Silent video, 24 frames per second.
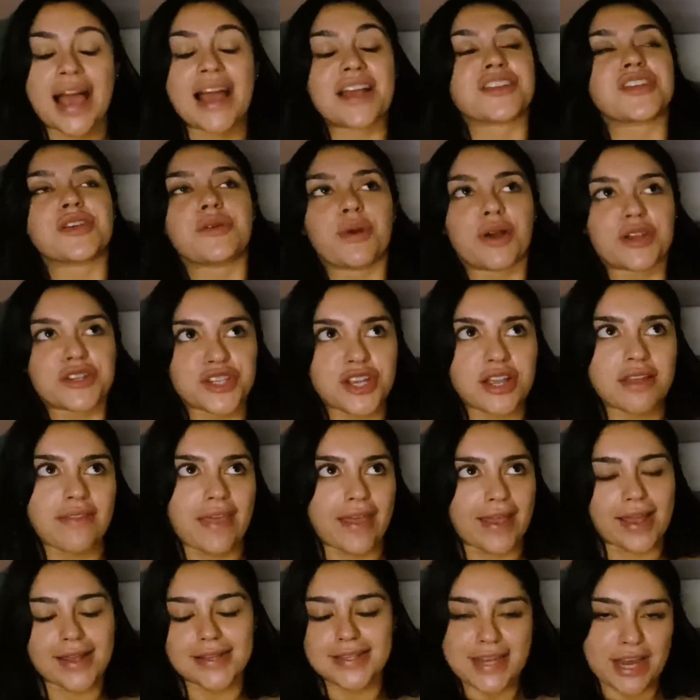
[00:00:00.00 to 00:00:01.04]
actually watching
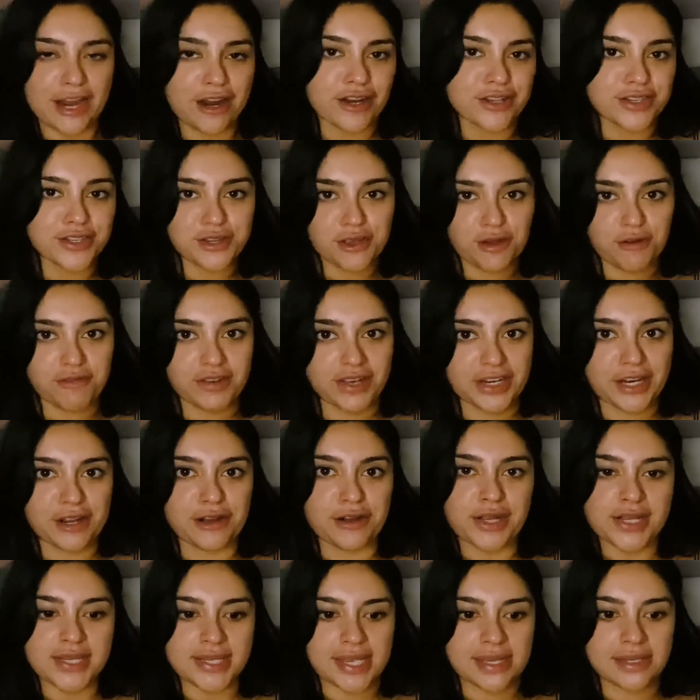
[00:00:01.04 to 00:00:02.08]
like a tarot scope video
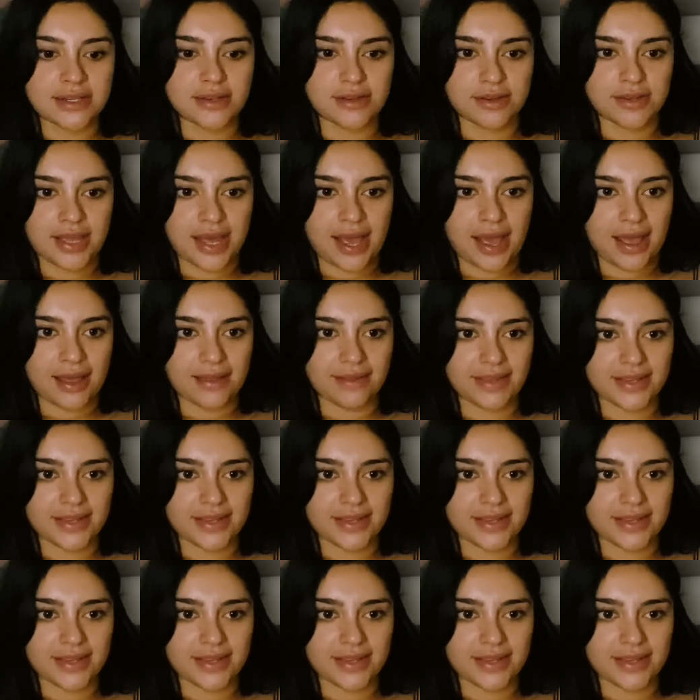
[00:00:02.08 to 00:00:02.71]
because I do that.